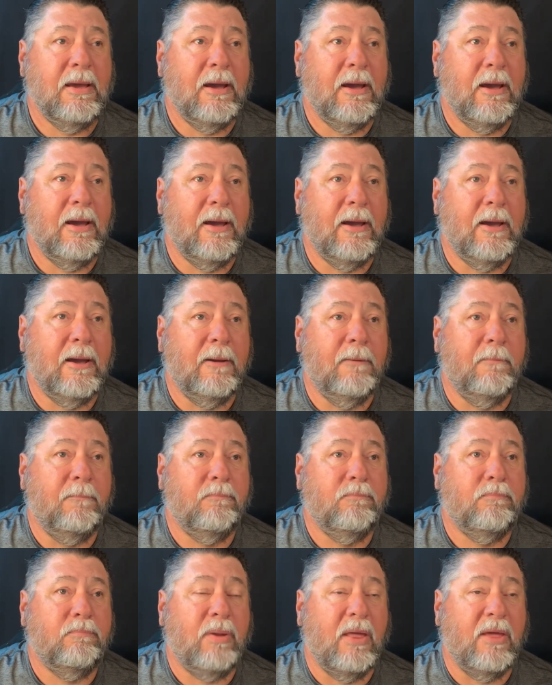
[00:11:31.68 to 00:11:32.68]
uh,
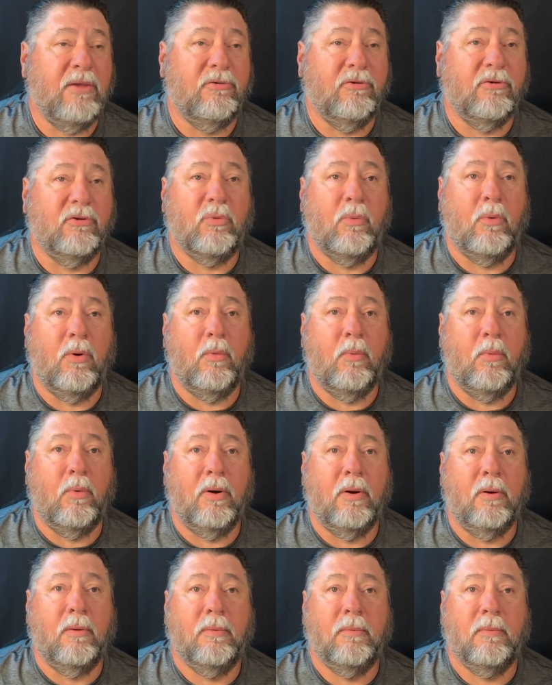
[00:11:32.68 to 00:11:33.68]
places where
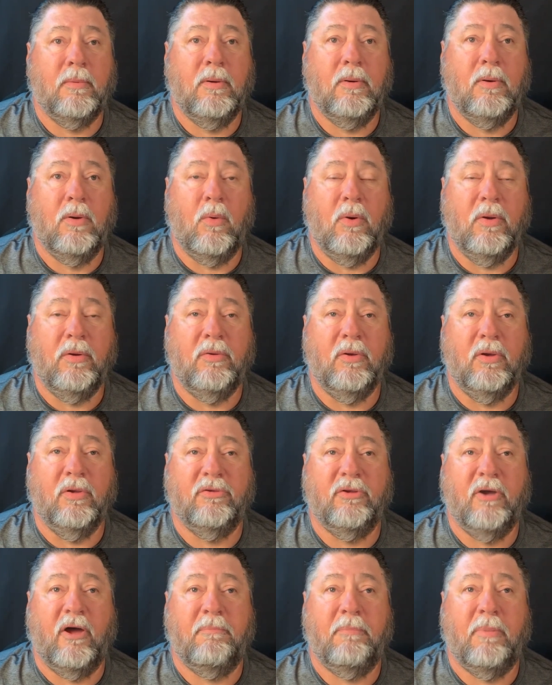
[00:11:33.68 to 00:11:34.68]
we're going to a
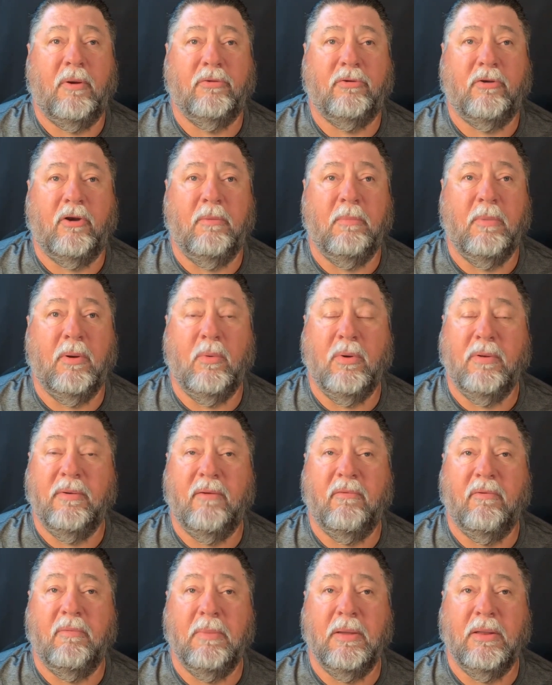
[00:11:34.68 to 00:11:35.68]
softball tournament we've
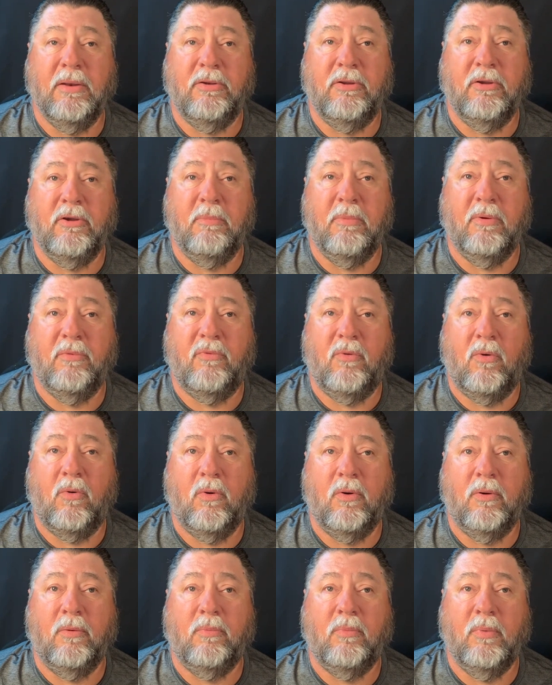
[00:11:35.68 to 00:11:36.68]
never been to
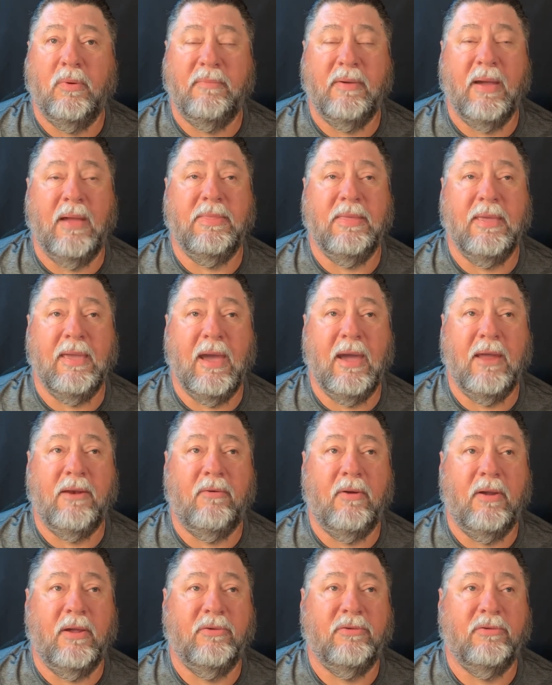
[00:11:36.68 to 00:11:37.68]
before. We've got the
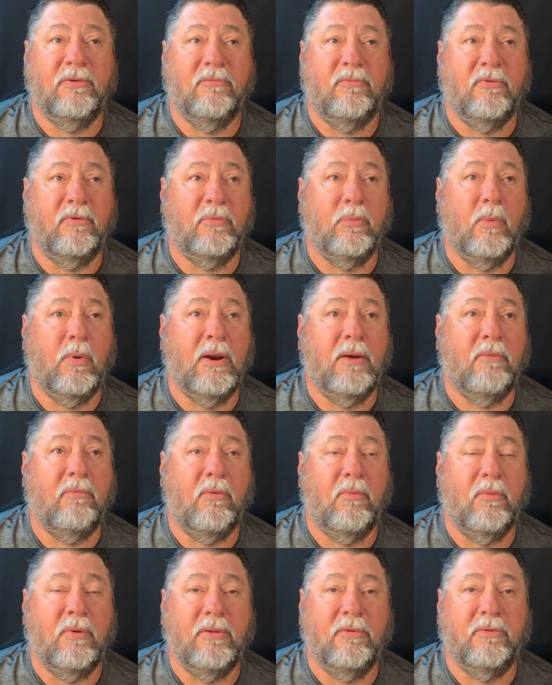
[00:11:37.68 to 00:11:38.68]
address, and for
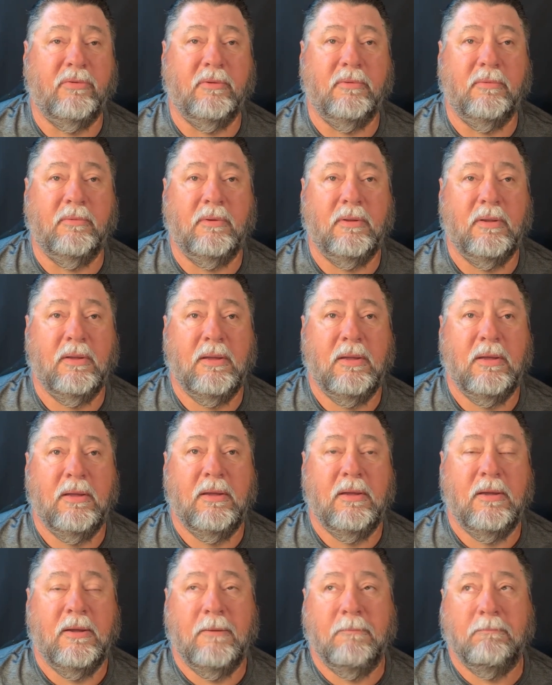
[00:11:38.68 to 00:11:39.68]
whatever reason,
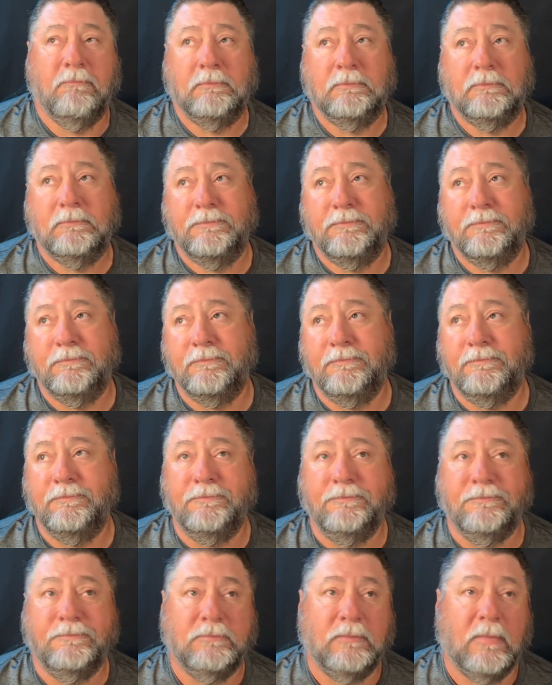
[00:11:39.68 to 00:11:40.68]

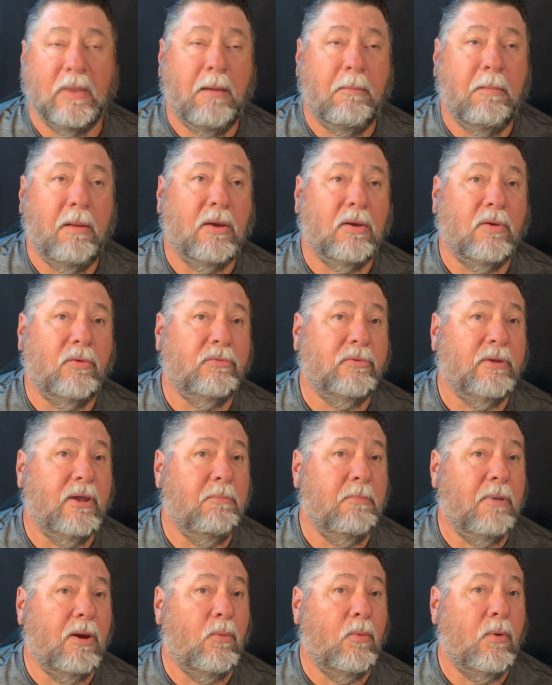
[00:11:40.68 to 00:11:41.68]
mm, I'm not going to say
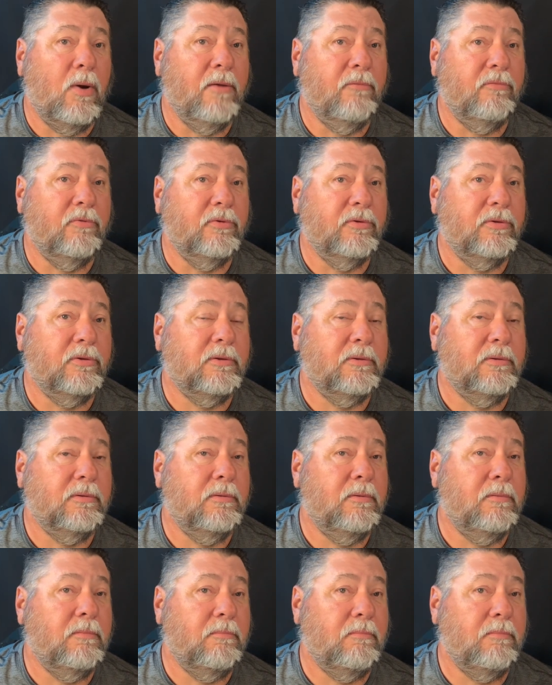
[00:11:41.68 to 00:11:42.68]
my wife has
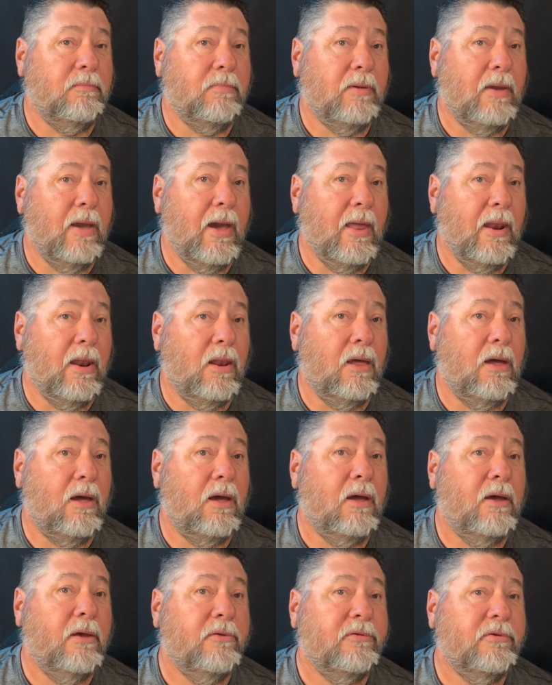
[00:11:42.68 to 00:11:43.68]
got
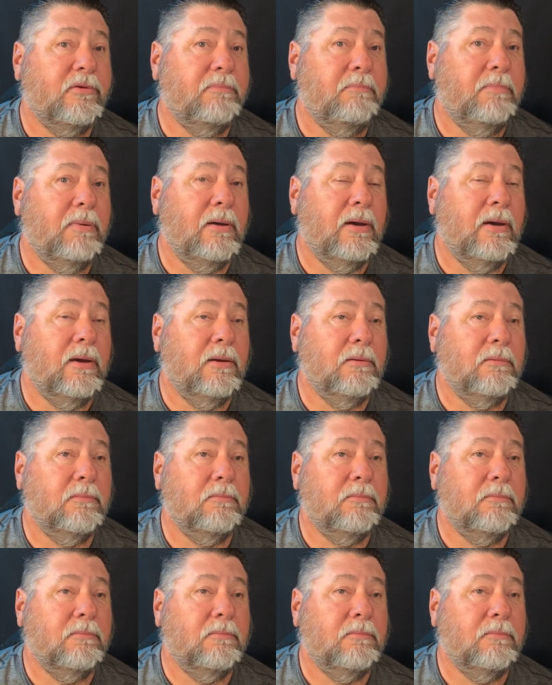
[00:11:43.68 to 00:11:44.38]
lost, but